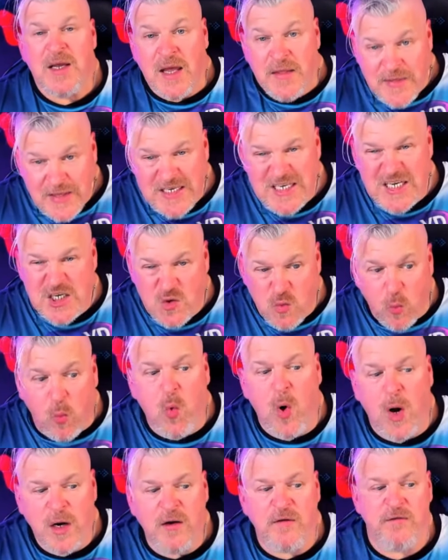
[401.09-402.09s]
And this is
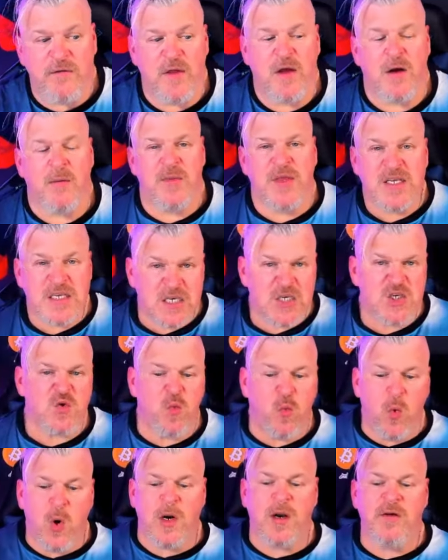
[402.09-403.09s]
one of them. This is
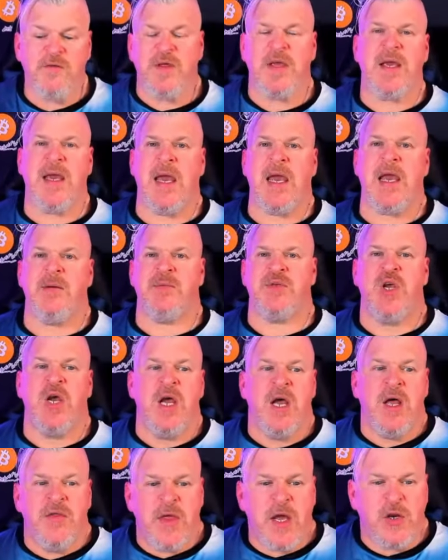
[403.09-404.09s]
one of the games
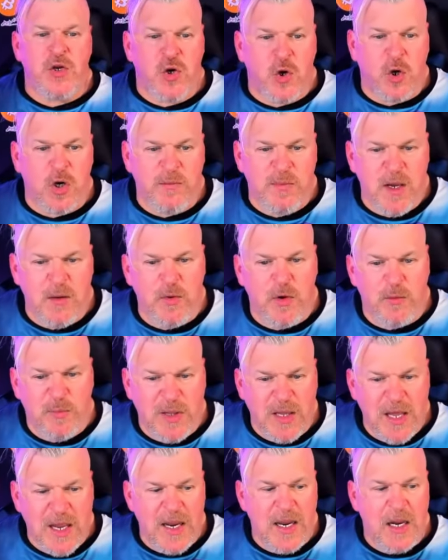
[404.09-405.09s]
that you're going to be able to
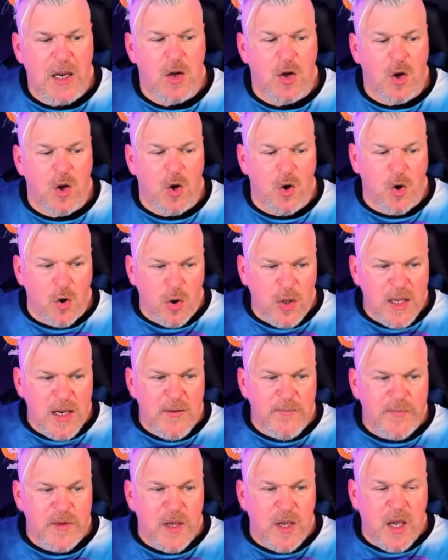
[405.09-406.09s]
play early.
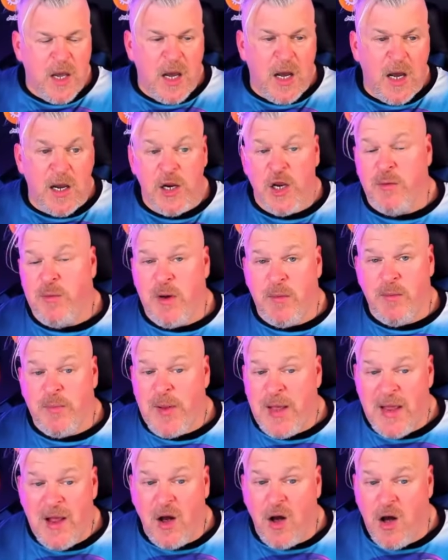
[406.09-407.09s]
Uh, you're going to be able
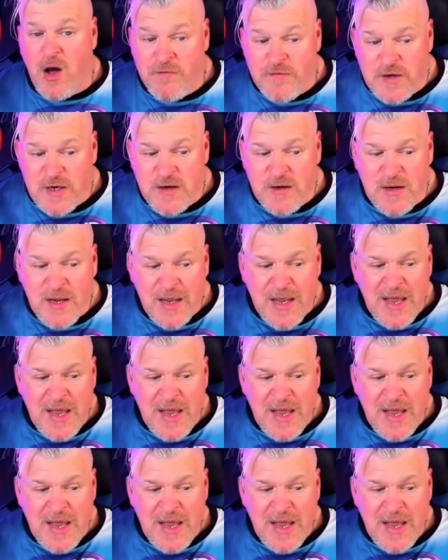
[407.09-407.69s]
to play often.